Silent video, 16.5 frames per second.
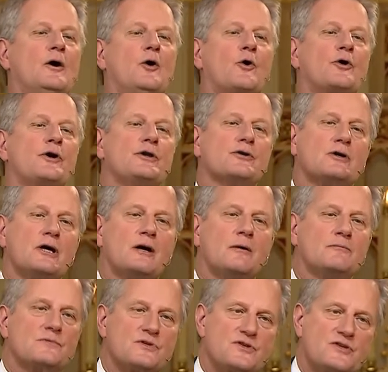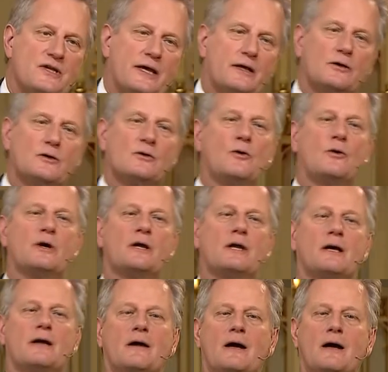Or do you come saying, Lord,
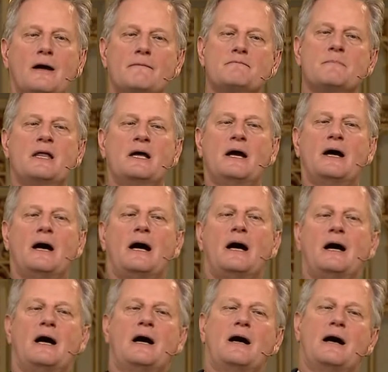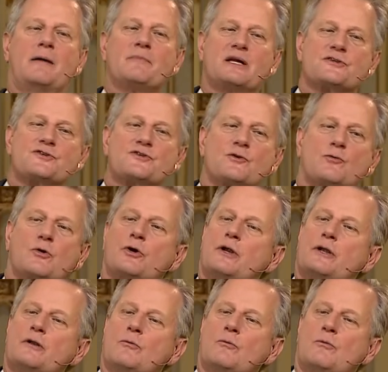I'm not so
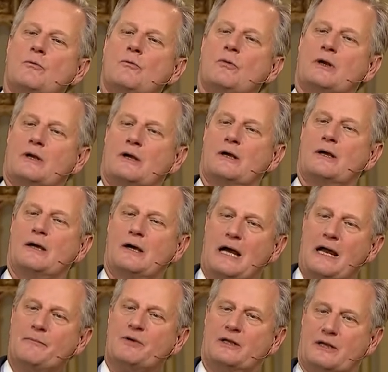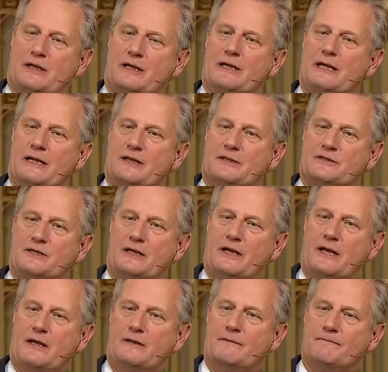worried what I'm going to get out of
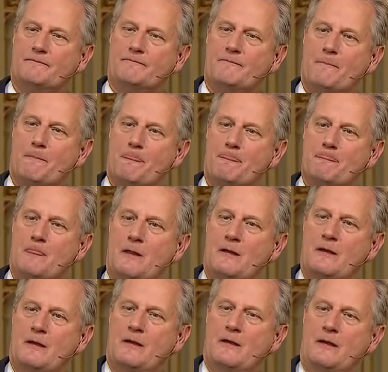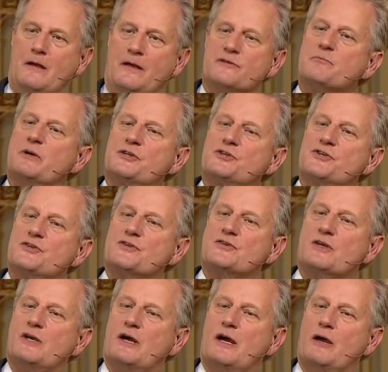today as much as
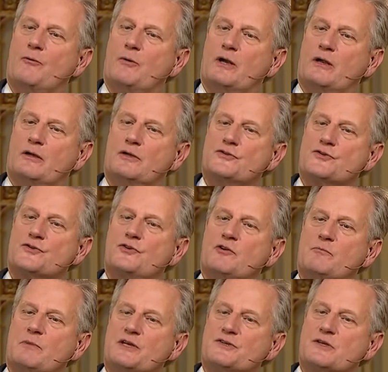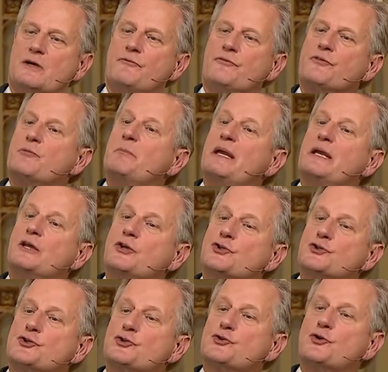I want to concern myself with making
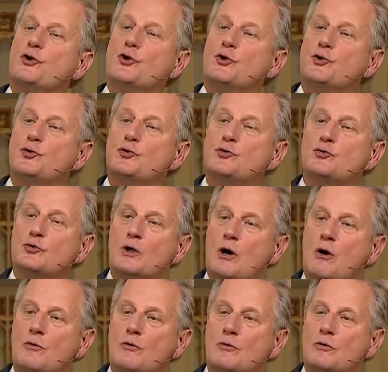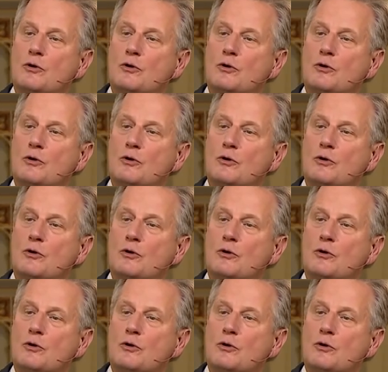sure you know